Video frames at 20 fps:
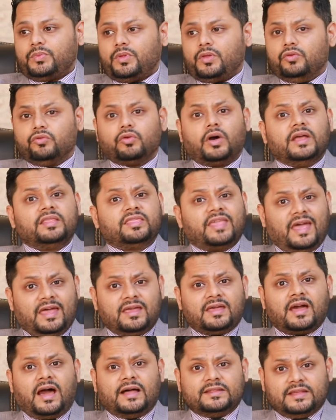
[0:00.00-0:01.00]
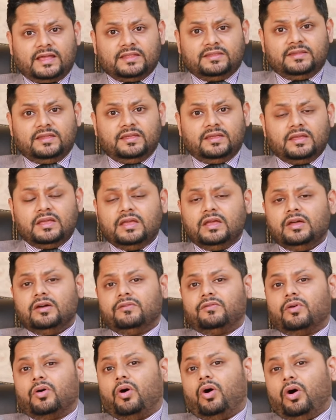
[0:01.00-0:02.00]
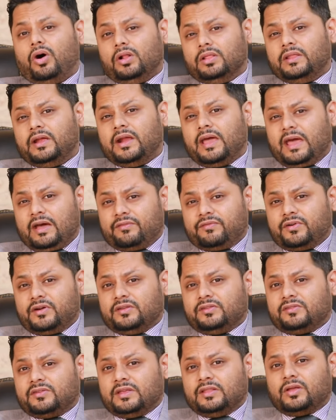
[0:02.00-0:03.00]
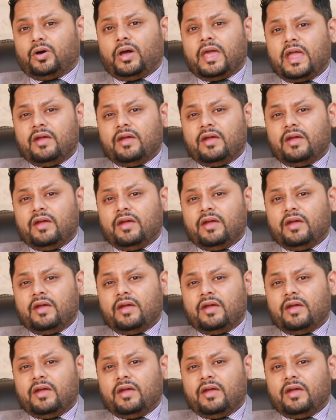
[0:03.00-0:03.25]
So I thank Khan IT for all their efforts and